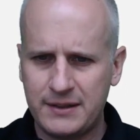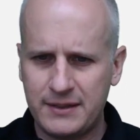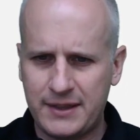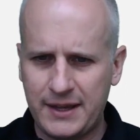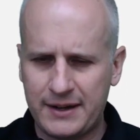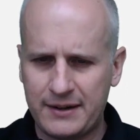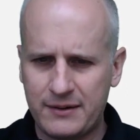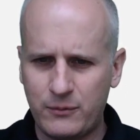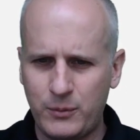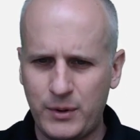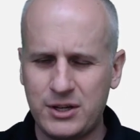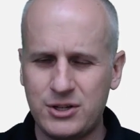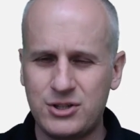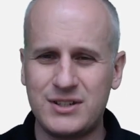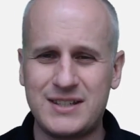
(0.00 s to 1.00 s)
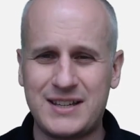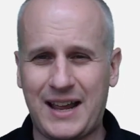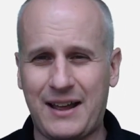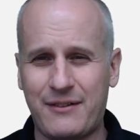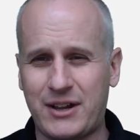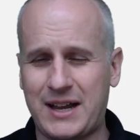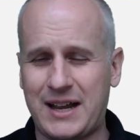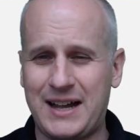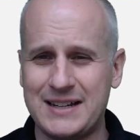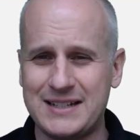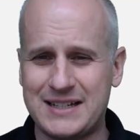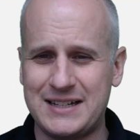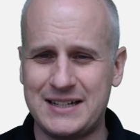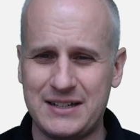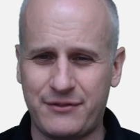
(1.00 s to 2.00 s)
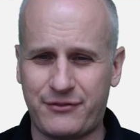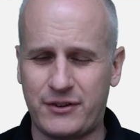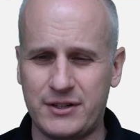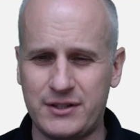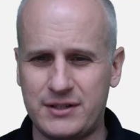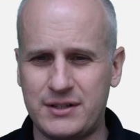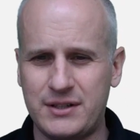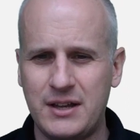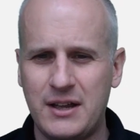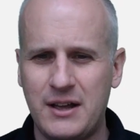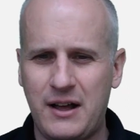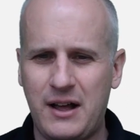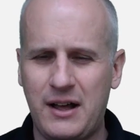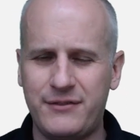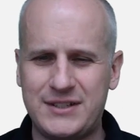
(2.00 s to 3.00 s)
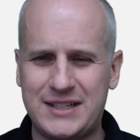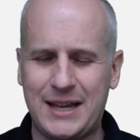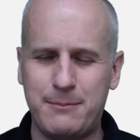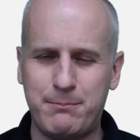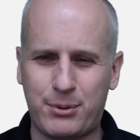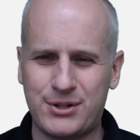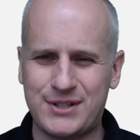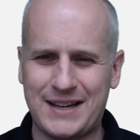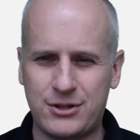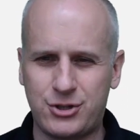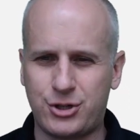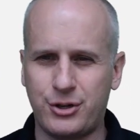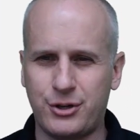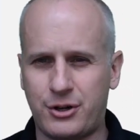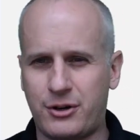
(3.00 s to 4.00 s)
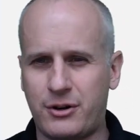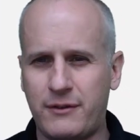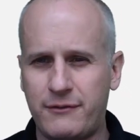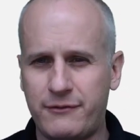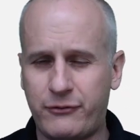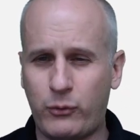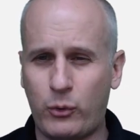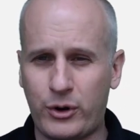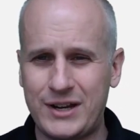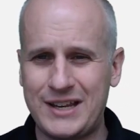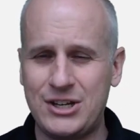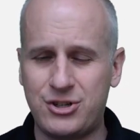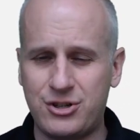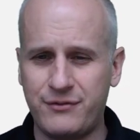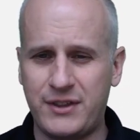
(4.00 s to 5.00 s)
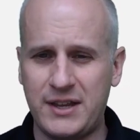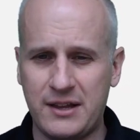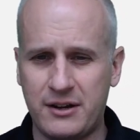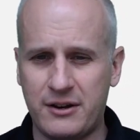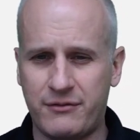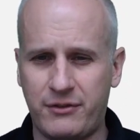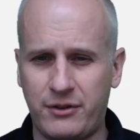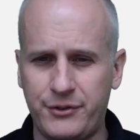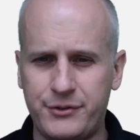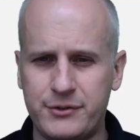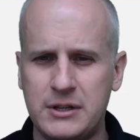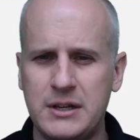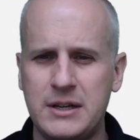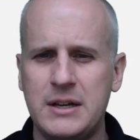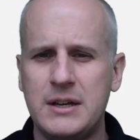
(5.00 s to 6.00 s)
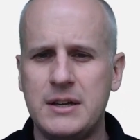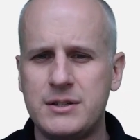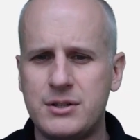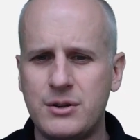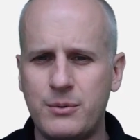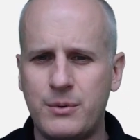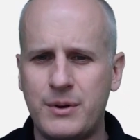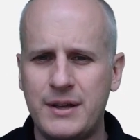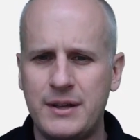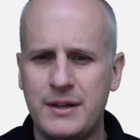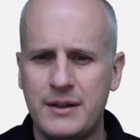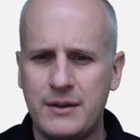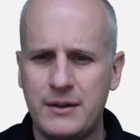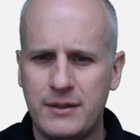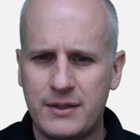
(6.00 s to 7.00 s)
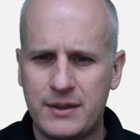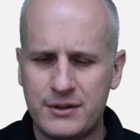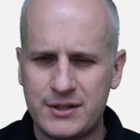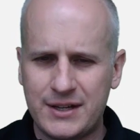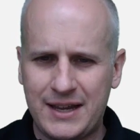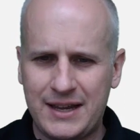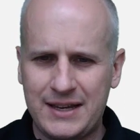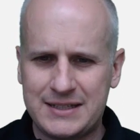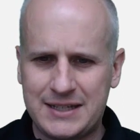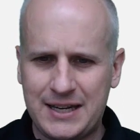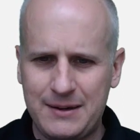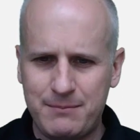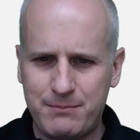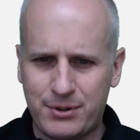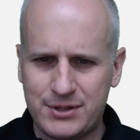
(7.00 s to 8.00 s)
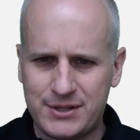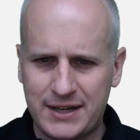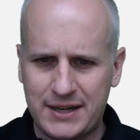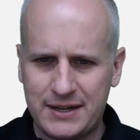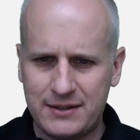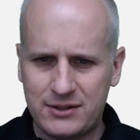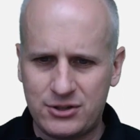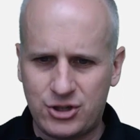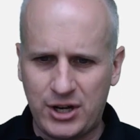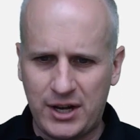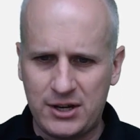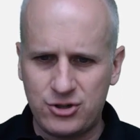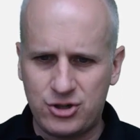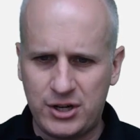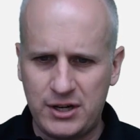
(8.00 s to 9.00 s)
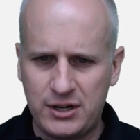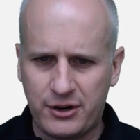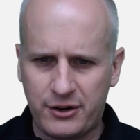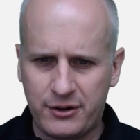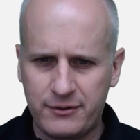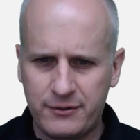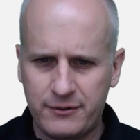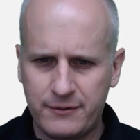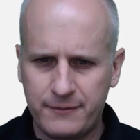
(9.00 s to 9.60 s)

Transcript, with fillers: that we could just have a constant difference of ten percent sugar for each of the intervals. So there's a ten percent change here,